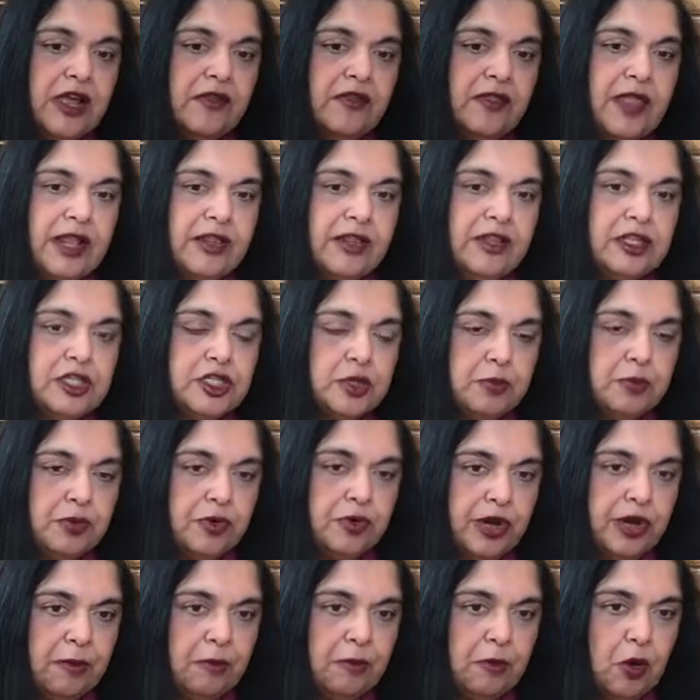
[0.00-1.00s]
that the
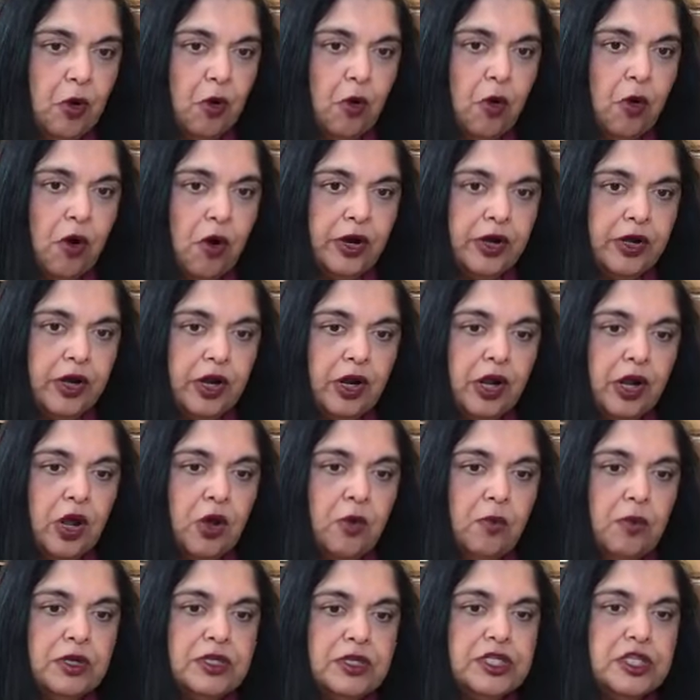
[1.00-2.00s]
Supreme Court
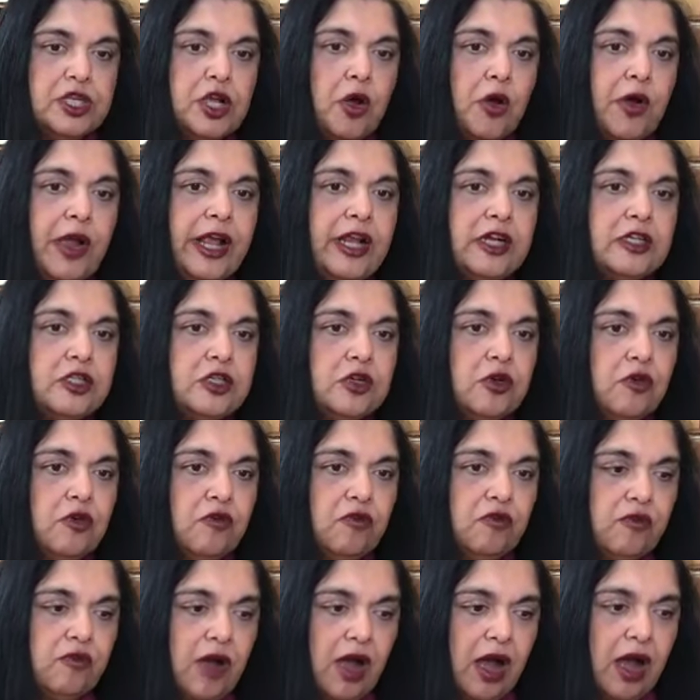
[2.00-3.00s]
was going too
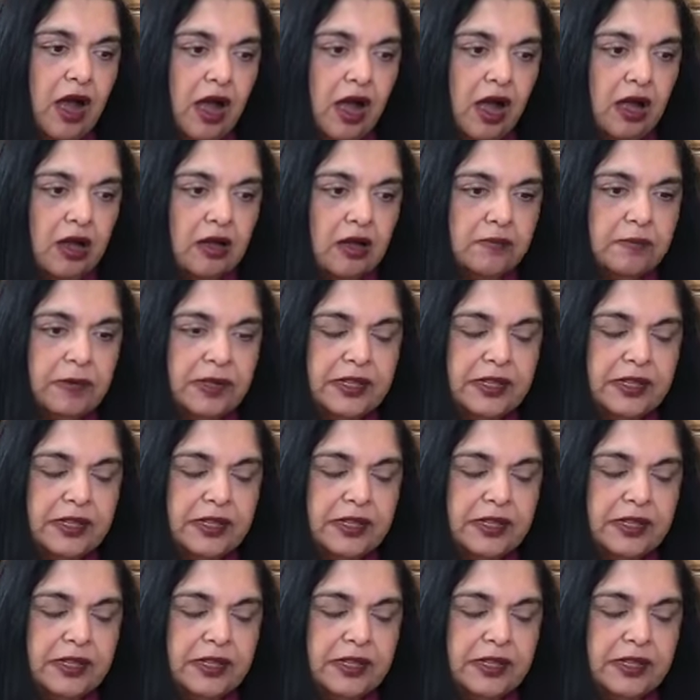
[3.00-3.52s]
far,